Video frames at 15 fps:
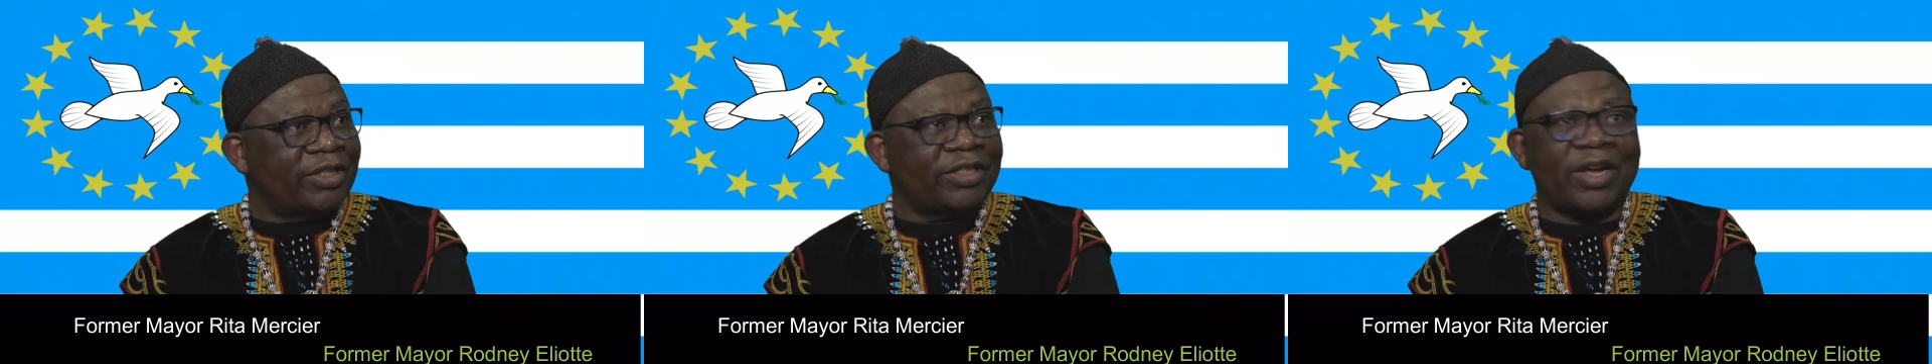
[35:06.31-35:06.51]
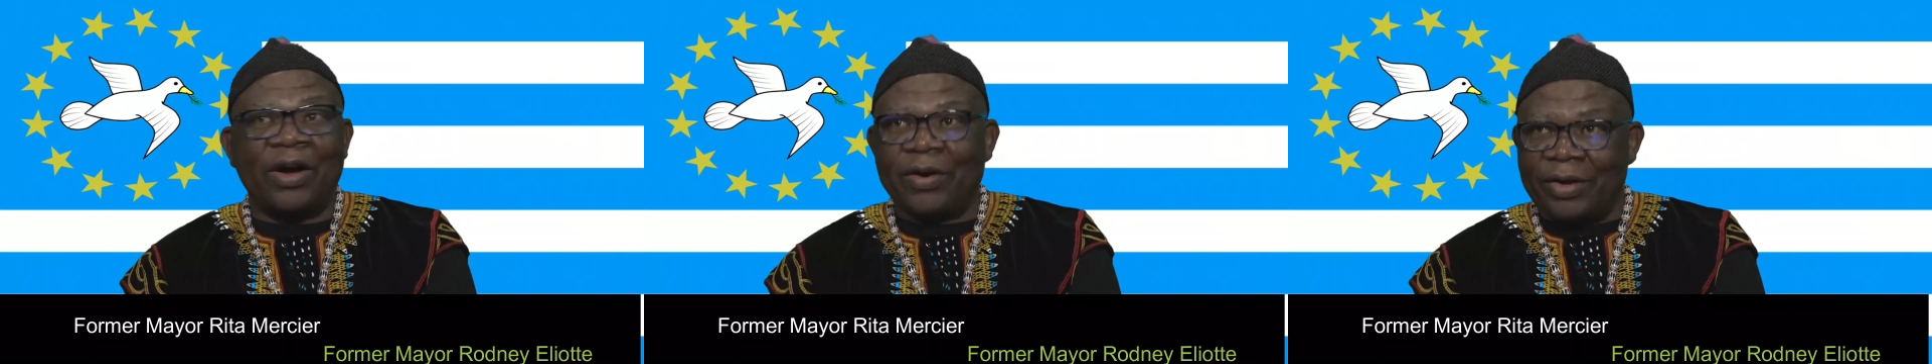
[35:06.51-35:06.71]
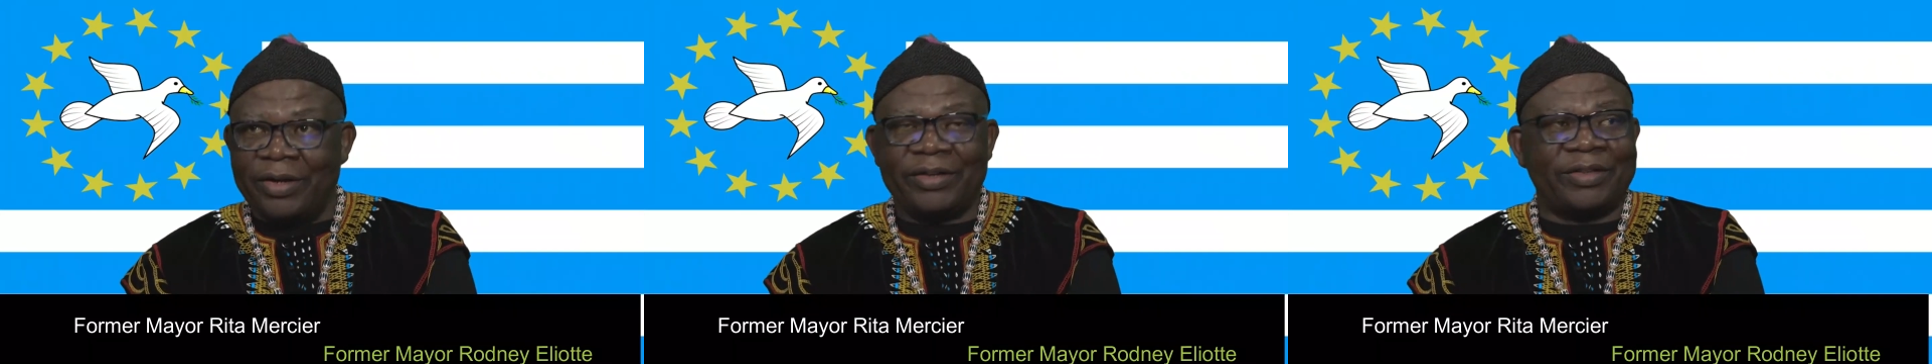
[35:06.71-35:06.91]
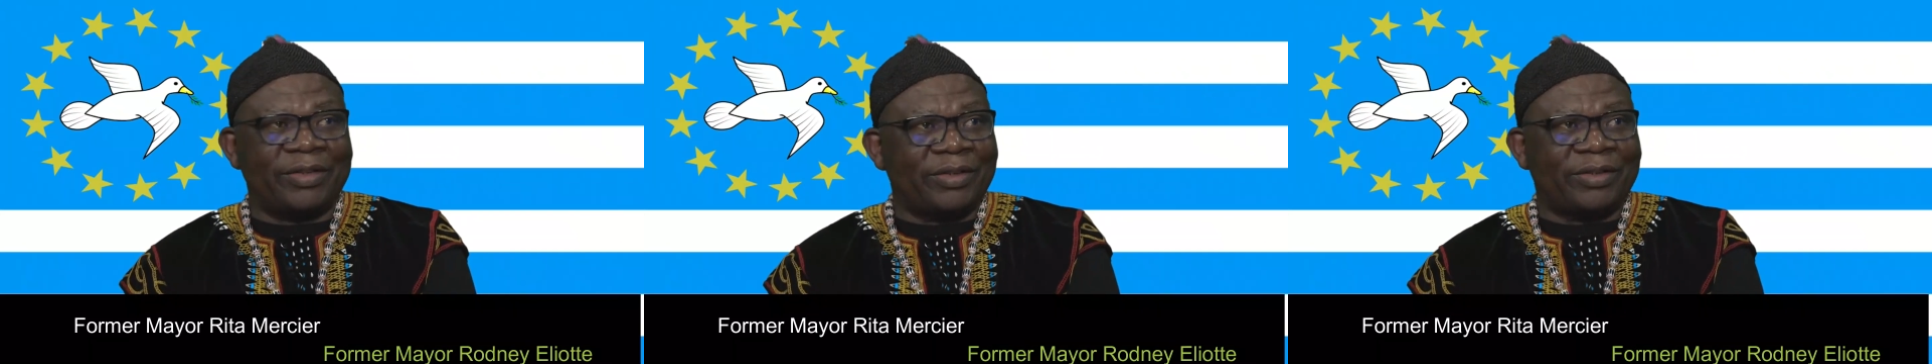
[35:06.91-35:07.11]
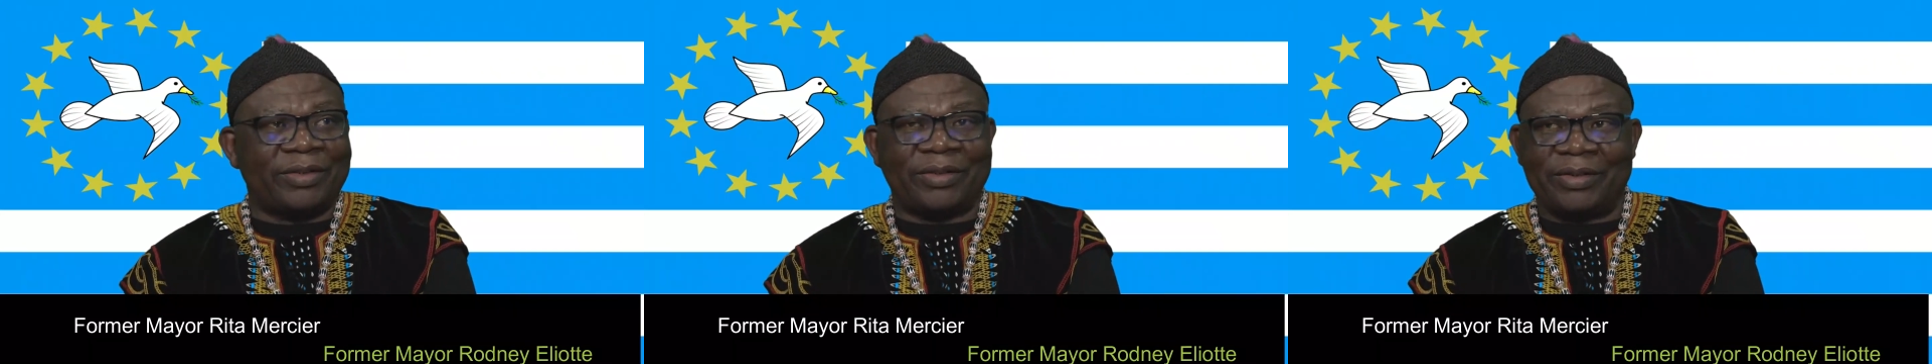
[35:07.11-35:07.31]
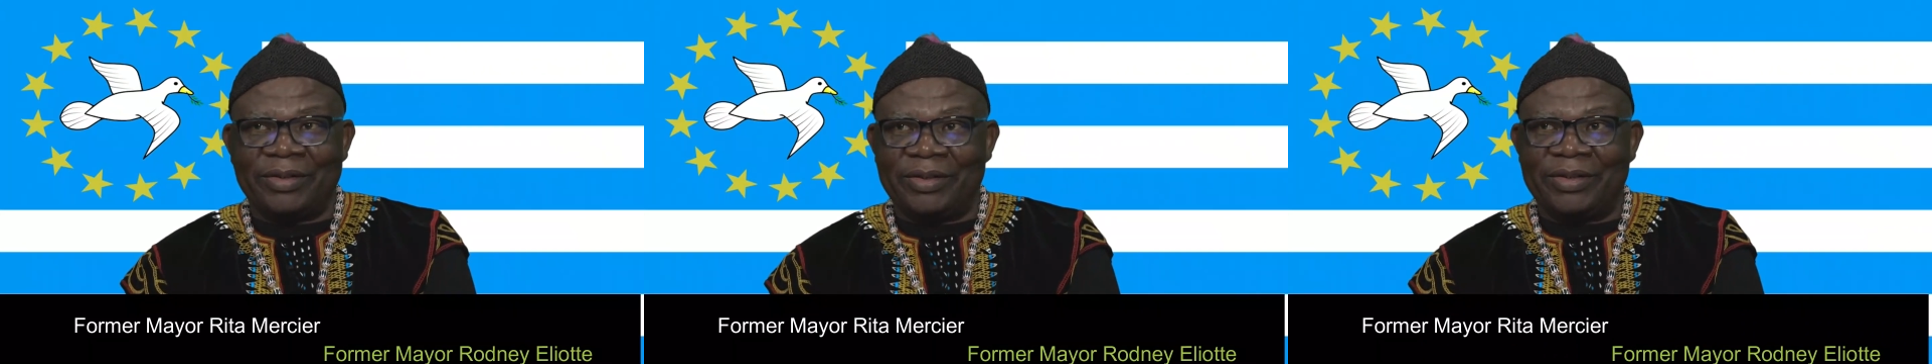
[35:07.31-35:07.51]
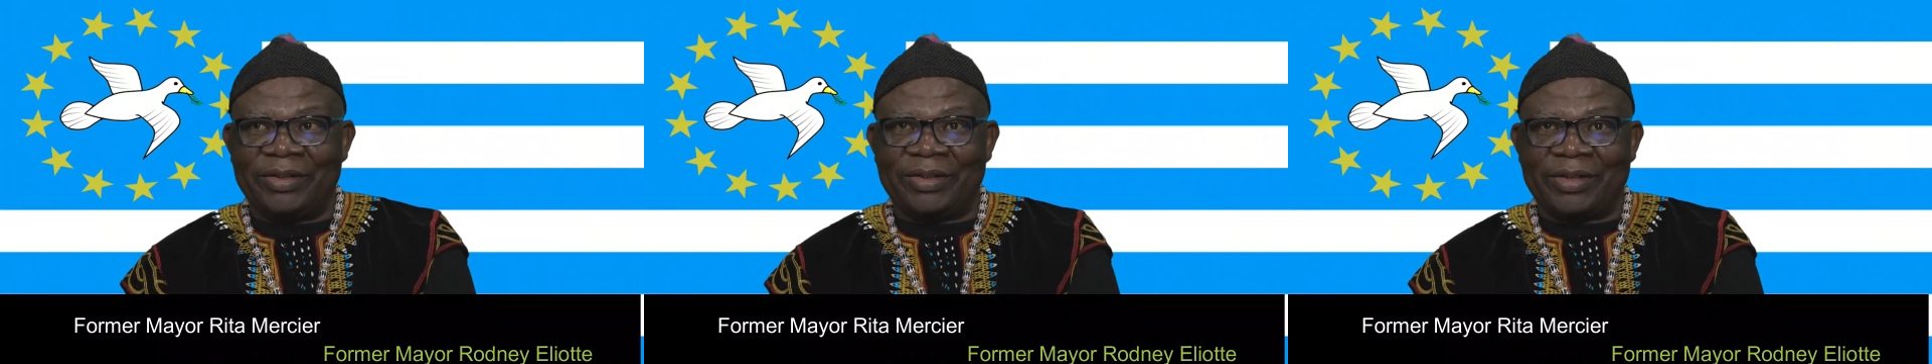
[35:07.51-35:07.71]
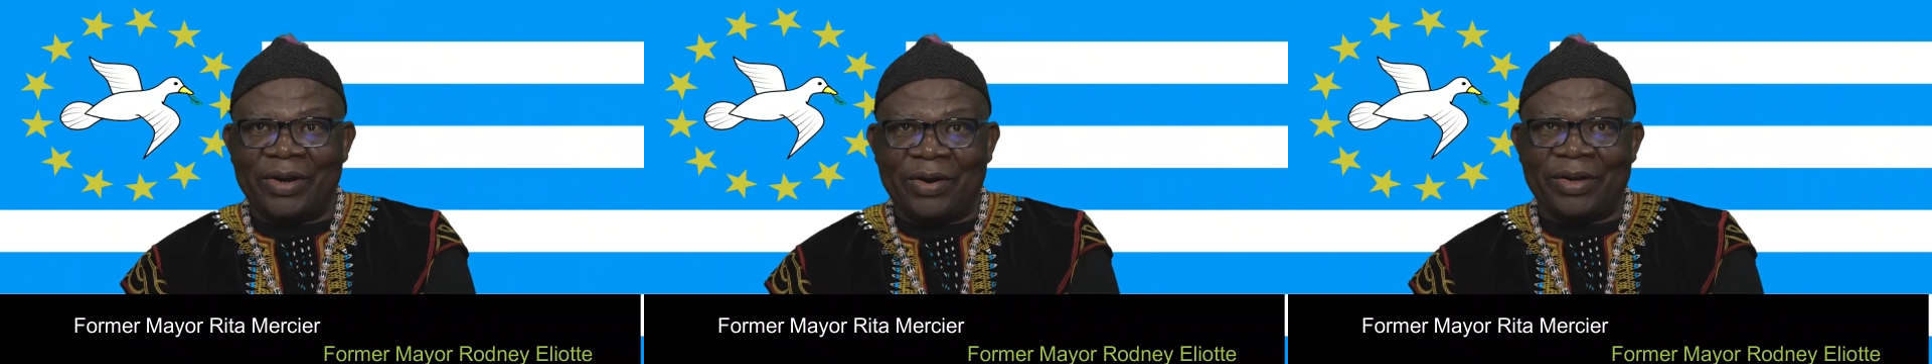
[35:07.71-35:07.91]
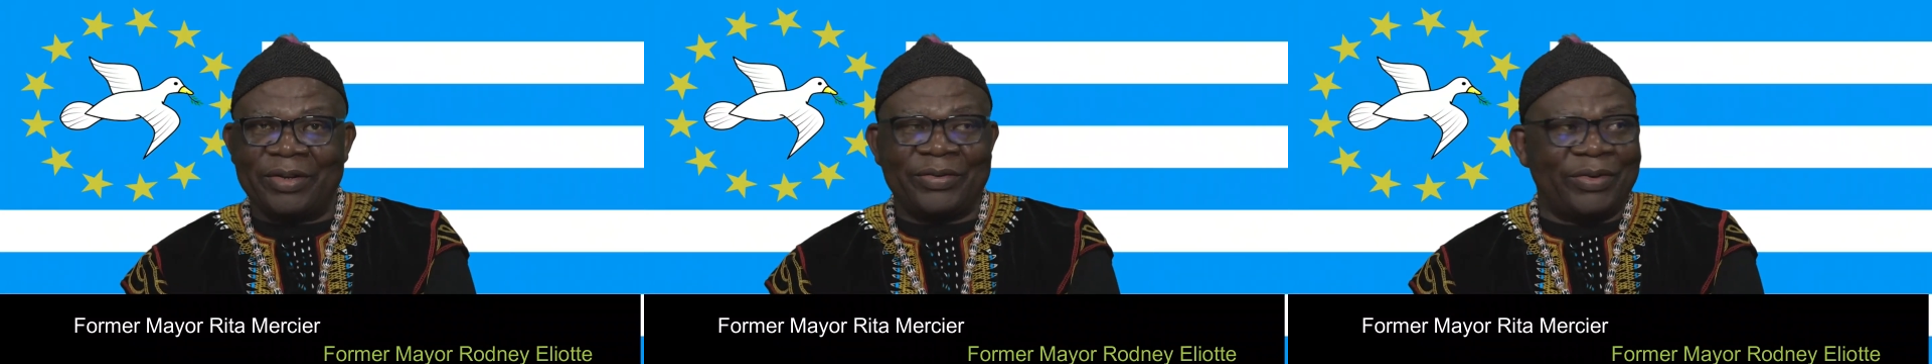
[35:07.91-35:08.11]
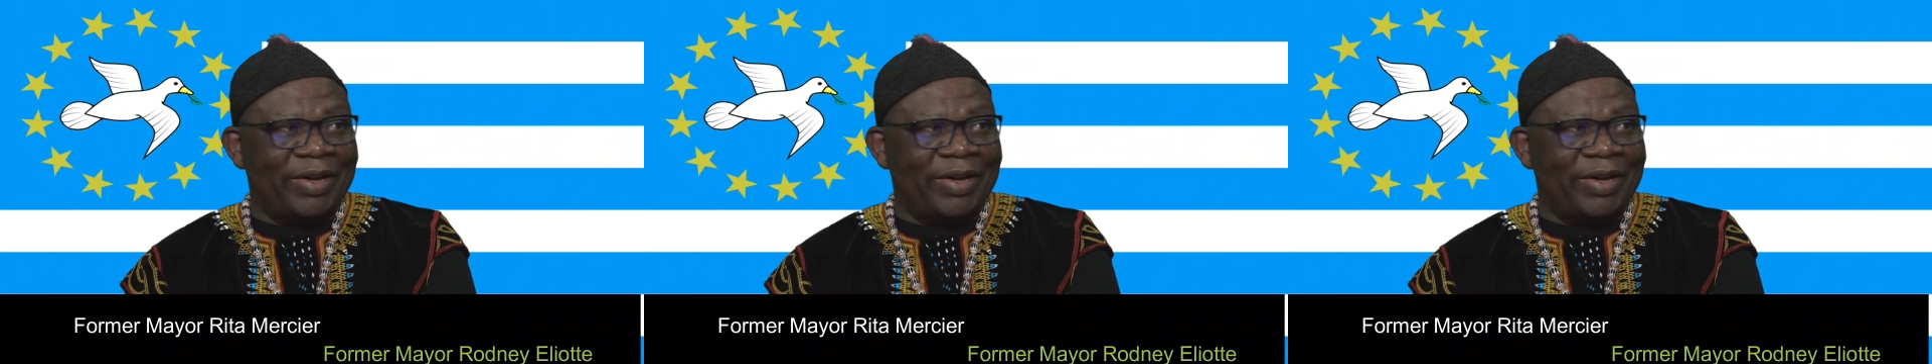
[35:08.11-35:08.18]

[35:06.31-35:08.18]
talking to